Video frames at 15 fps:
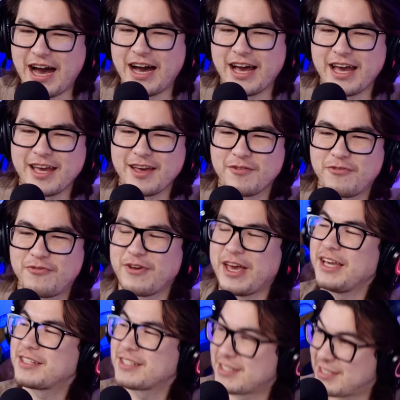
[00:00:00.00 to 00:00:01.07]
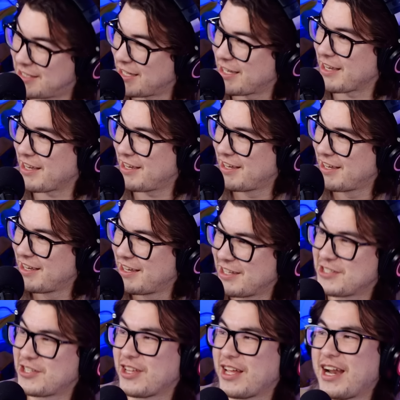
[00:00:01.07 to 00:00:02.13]
I faked sick
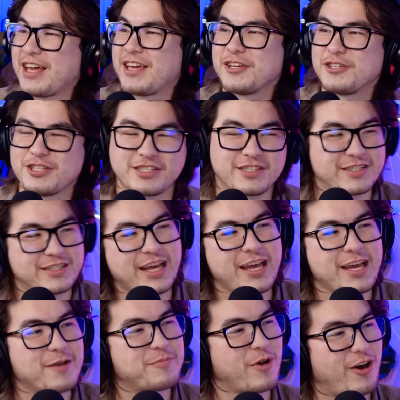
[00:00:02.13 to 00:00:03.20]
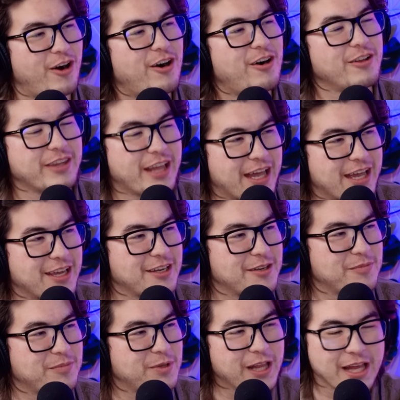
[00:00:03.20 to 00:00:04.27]
so that I could just stay up all night
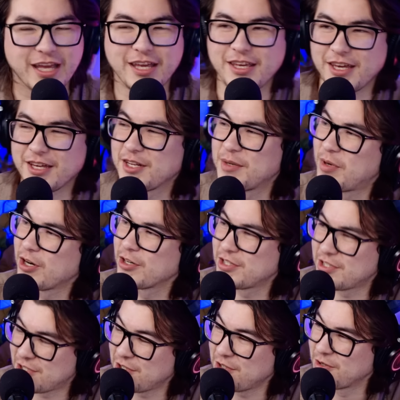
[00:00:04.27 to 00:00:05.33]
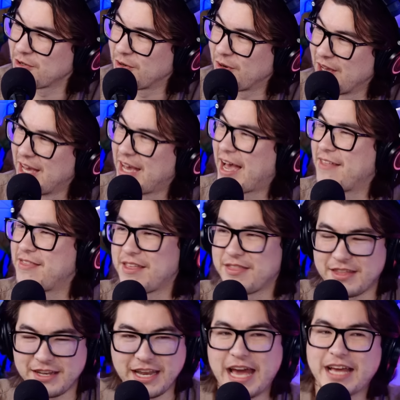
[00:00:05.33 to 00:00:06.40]
playing Kingdom Hearts 2, and then
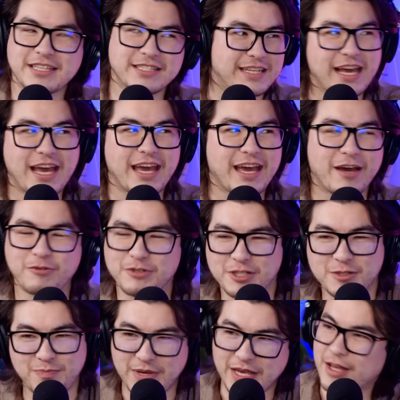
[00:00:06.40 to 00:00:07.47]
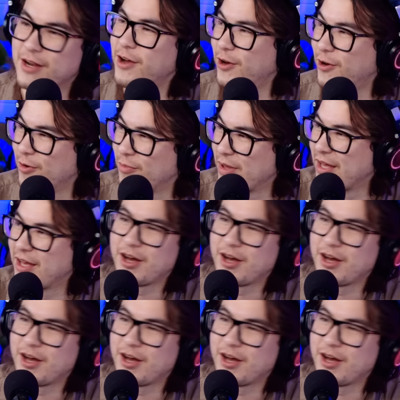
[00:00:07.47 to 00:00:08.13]
the next day I would just be at home